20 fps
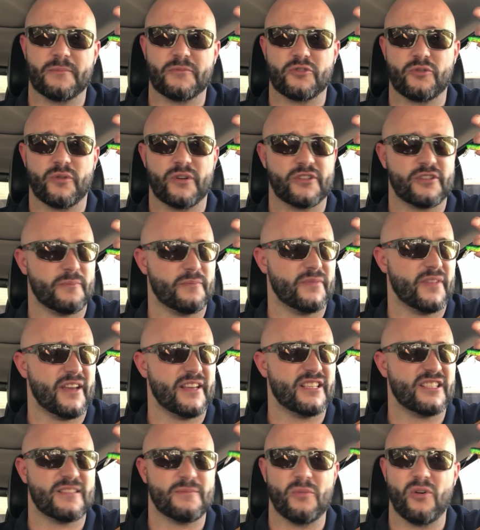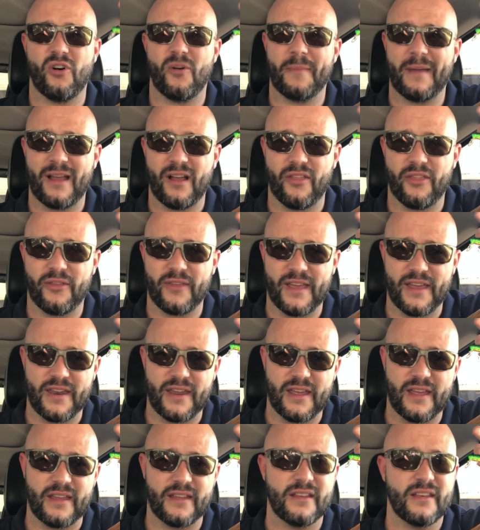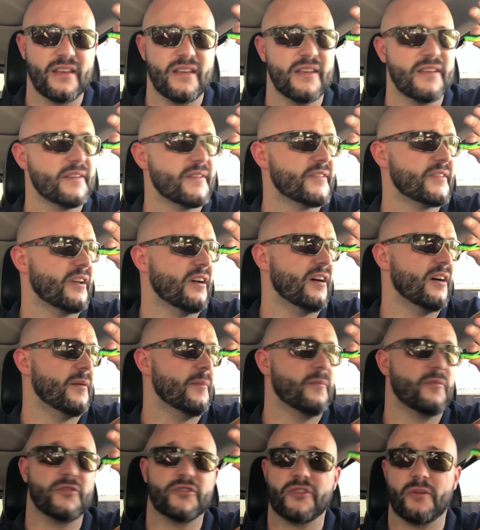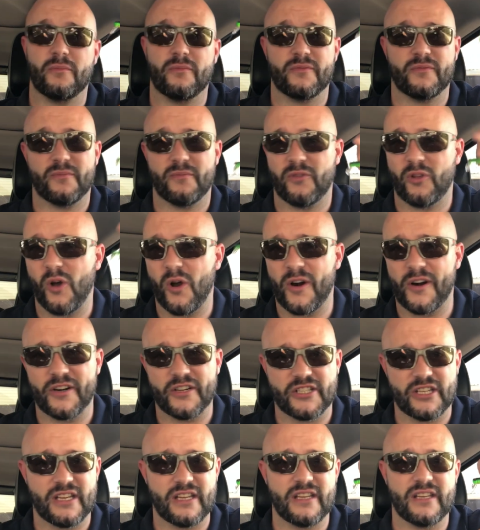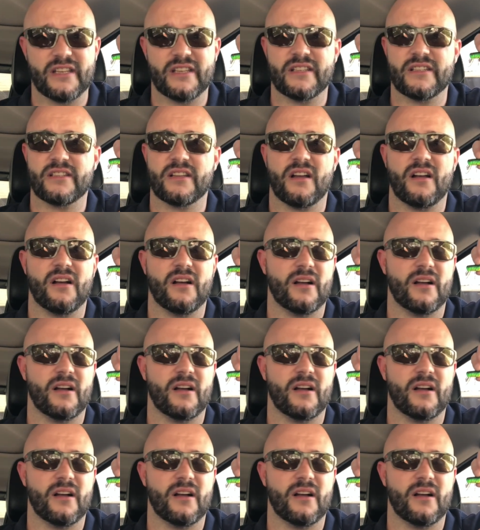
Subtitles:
I'm sure some nice smallmouth hit it, some largies,